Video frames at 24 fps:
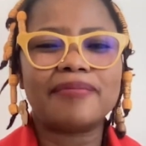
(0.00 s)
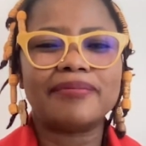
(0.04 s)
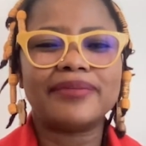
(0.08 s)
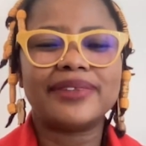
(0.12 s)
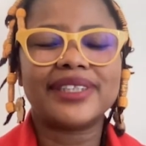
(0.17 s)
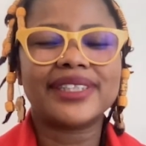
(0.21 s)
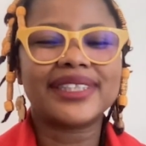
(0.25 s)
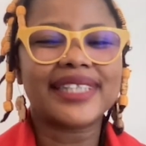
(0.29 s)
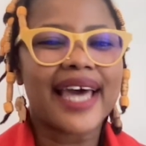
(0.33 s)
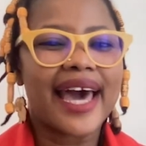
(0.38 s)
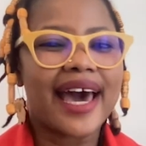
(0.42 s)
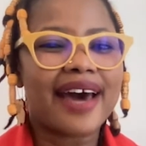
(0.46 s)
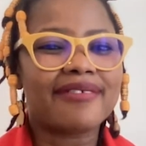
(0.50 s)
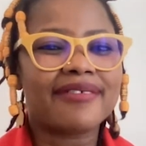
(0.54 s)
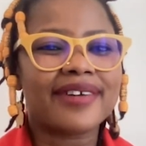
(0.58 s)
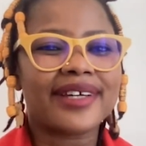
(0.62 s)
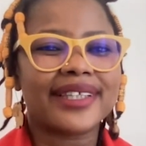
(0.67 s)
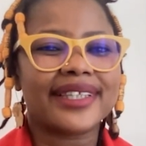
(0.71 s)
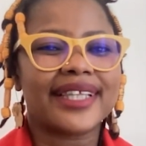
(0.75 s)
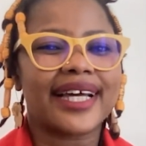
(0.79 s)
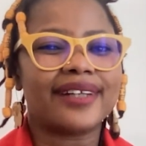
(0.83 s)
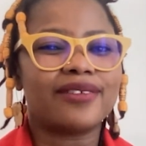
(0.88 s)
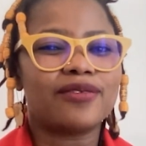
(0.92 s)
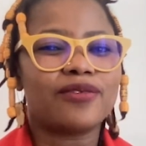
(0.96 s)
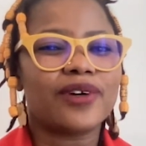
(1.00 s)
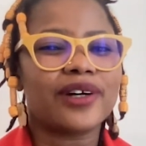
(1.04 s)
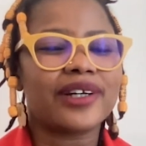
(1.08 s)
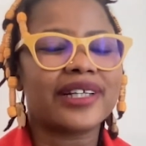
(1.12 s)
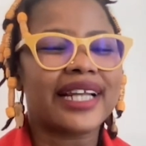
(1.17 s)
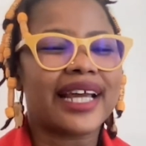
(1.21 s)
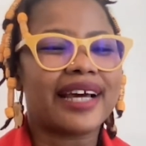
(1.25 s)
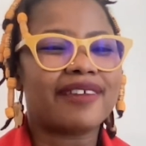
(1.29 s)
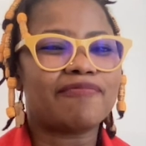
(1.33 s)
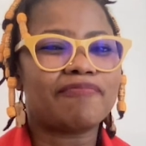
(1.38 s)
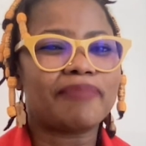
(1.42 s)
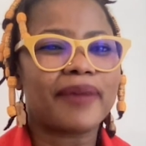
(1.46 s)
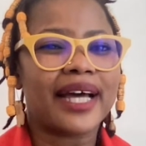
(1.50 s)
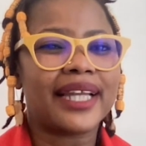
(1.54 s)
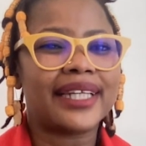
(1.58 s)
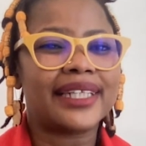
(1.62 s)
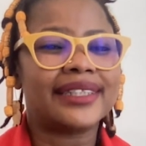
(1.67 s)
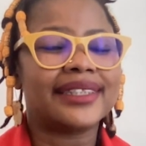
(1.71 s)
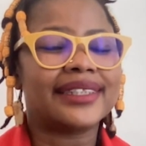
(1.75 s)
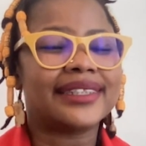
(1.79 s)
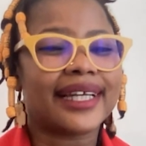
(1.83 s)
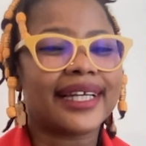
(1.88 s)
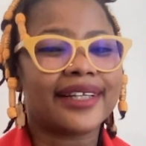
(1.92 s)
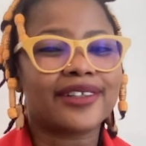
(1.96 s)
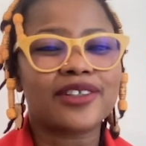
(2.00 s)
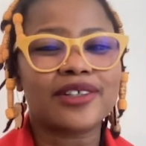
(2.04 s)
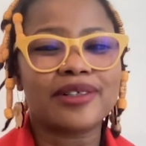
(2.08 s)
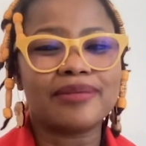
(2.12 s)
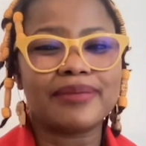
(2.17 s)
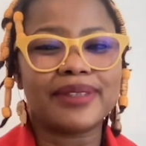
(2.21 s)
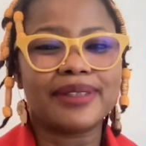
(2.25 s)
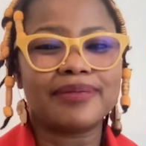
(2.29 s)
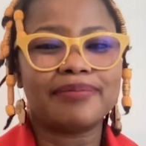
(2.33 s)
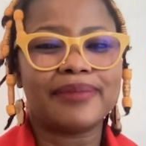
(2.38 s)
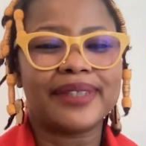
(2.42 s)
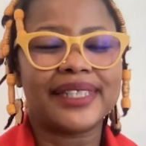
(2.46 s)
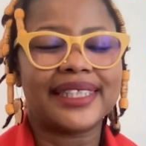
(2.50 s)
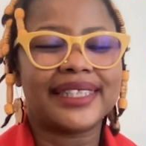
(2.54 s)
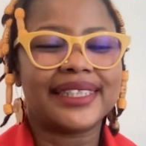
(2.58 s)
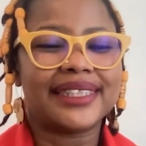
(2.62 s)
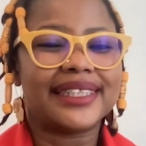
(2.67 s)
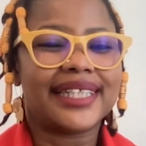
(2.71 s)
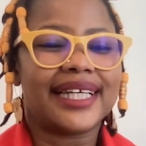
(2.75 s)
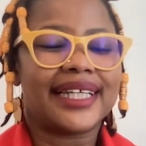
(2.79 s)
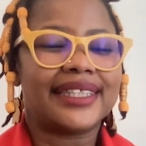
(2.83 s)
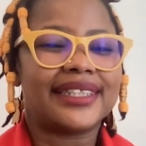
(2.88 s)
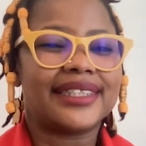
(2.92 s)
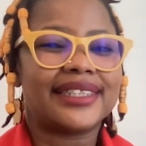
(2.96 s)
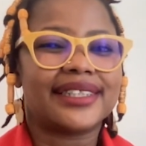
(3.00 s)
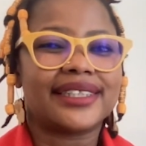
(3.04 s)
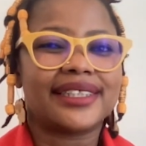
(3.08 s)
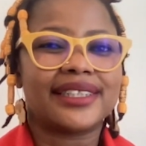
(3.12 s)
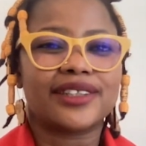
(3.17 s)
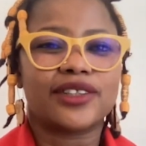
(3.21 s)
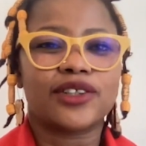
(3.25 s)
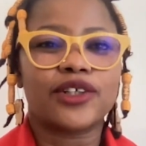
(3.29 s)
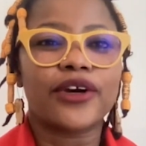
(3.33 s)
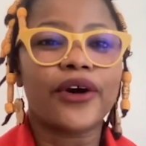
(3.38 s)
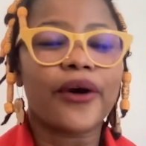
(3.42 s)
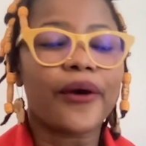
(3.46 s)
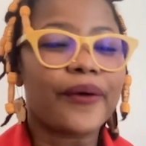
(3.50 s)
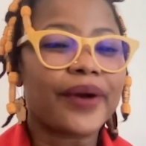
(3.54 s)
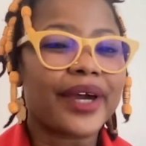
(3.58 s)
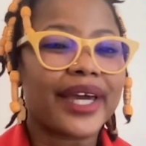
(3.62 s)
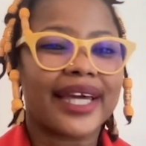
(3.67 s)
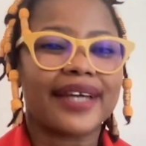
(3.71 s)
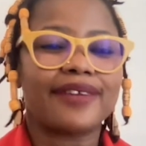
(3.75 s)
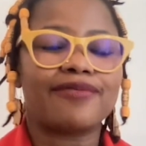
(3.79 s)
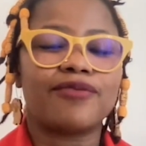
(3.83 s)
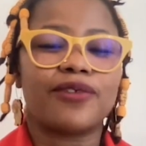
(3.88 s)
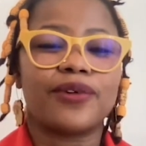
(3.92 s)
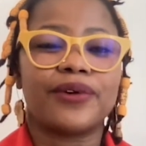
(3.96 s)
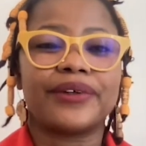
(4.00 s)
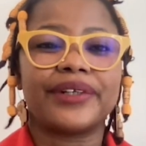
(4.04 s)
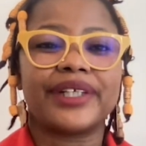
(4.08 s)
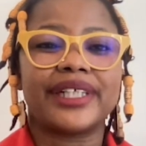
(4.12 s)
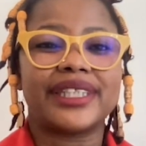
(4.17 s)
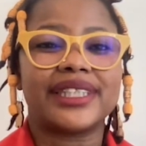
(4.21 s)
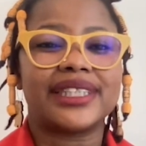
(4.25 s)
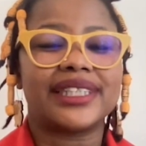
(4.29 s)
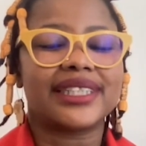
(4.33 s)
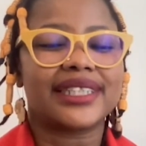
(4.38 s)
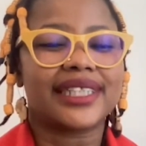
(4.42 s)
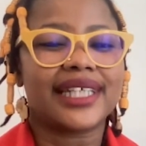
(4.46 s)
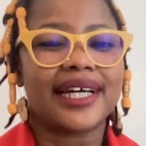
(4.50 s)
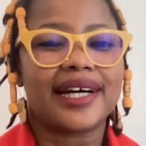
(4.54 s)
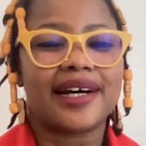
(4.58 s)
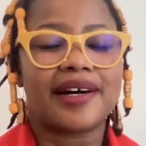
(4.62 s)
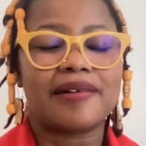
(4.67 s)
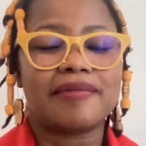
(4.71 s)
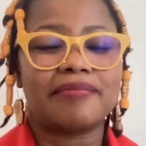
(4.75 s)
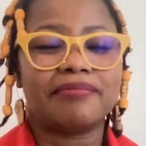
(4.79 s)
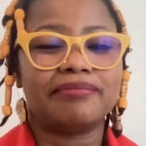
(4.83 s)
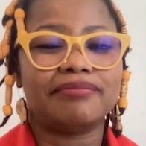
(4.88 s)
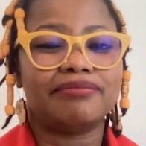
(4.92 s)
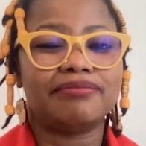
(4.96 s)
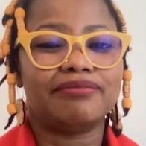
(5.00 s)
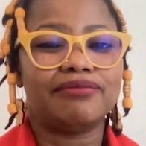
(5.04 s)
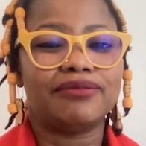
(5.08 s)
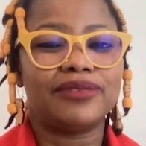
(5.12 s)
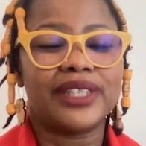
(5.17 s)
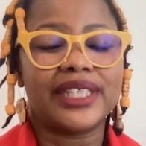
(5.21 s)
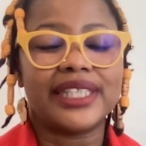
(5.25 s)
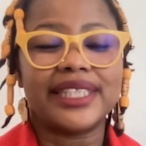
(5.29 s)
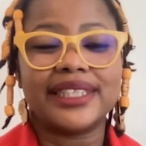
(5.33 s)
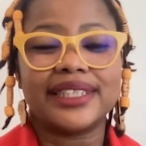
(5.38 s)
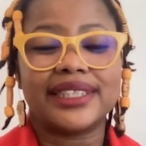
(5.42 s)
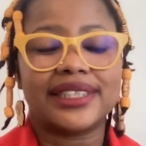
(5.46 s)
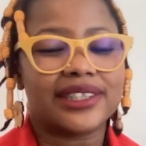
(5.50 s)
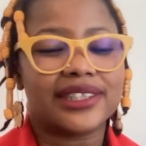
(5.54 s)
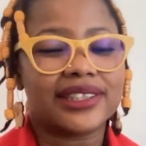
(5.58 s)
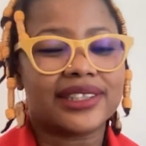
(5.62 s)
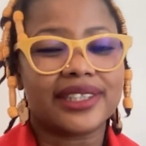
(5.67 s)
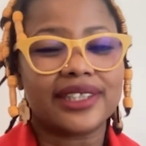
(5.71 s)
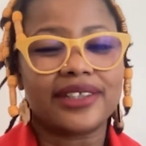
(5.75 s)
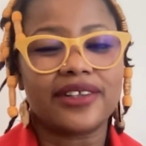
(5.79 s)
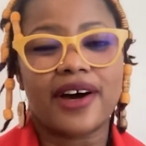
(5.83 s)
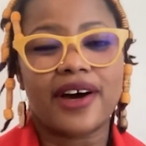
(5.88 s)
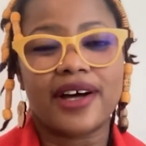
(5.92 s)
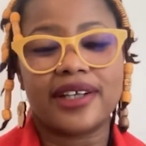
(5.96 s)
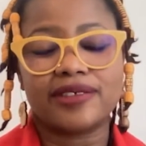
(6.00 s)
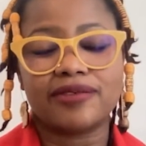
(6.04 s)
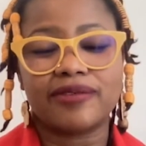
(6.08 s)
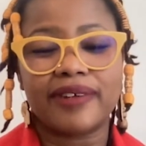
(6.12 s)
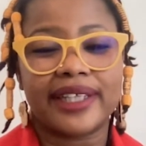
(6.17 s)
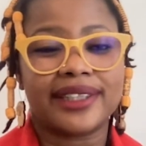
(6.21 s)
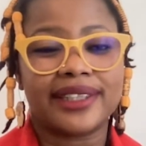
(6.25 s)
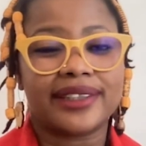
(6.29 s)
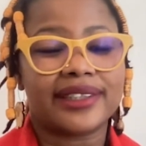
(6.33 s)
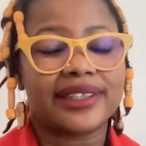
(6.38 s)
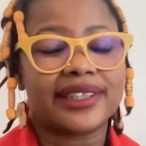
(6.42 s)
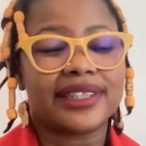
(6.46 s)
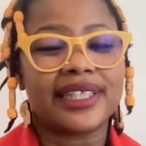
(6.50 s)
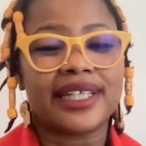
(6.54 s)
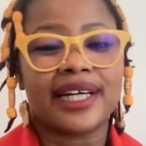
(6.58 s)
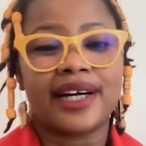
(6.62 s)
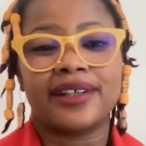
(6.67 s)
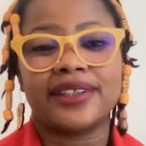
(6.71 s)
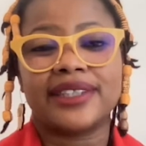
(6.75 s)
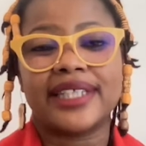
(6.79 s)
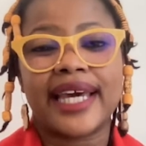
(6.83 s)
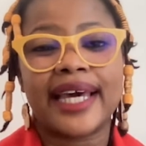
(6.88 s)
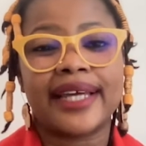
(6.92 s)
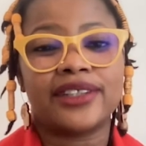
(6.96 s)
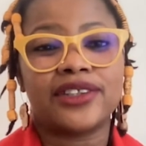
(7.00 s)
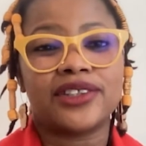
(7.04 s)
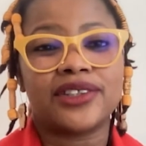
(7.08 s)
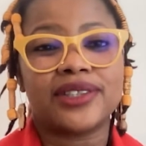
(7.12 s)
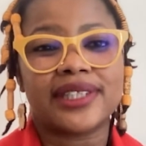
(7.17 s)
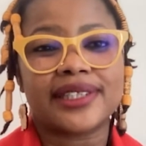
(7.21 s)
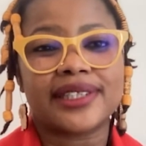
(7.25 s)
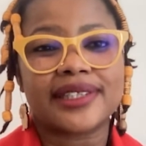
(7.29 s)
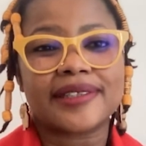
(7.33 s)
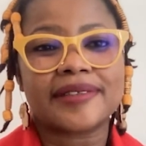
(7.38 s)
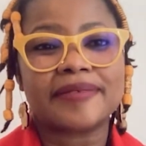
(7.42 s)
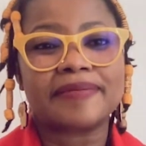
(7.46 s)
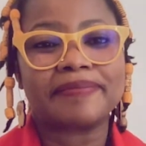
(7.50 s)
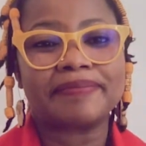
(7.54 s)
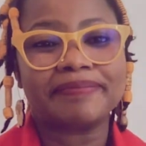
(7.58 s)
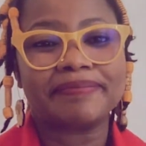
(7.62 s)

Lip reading: Just having that work-life balance, that commitment, and just going for it really is just the last final thing I would add to this.